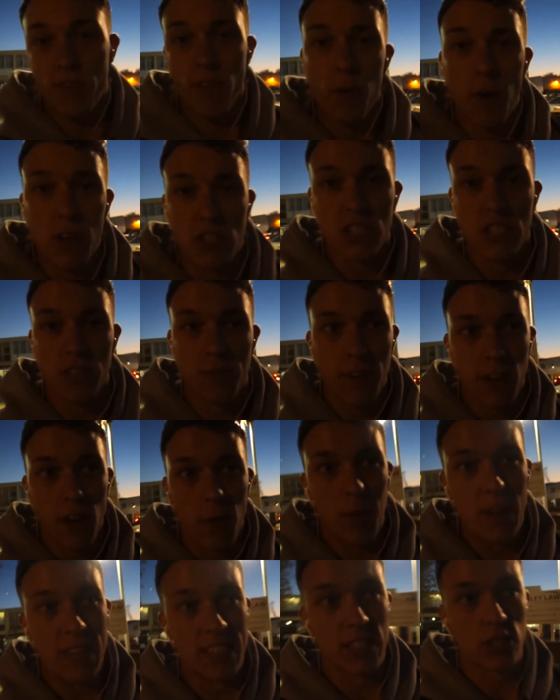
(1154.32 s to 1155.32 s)
if you're watching this
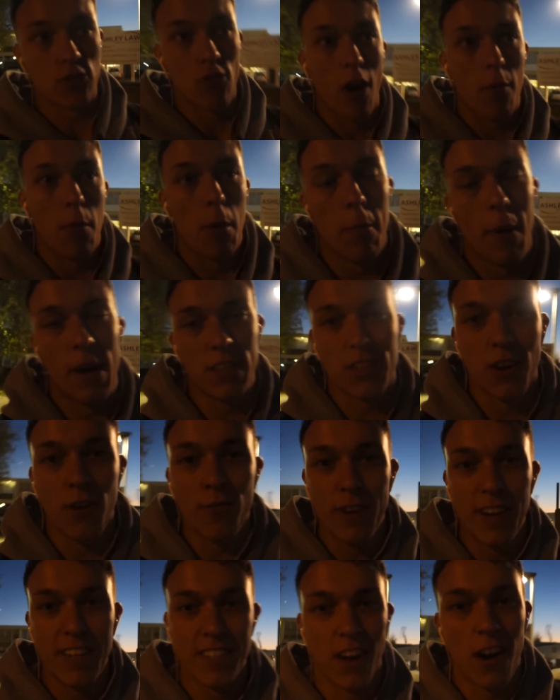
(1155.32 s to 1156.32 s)
video, please subscribe. I'm about to go
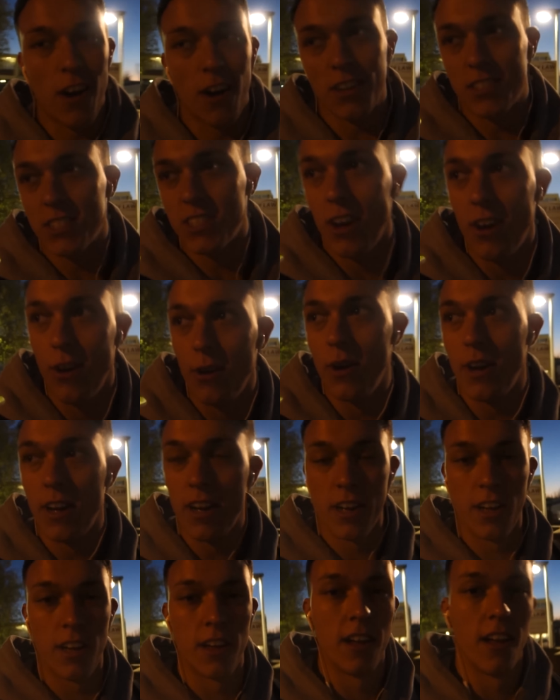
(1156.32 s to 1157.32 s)
really dark, so
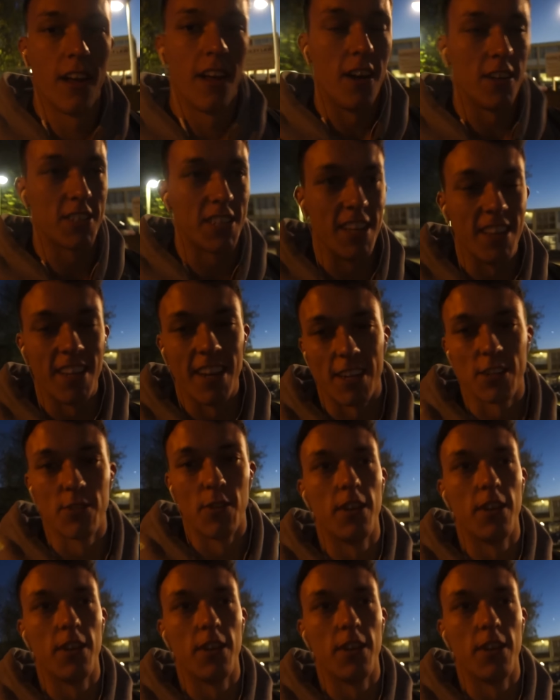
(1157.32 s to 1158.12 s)
I'll see you in the next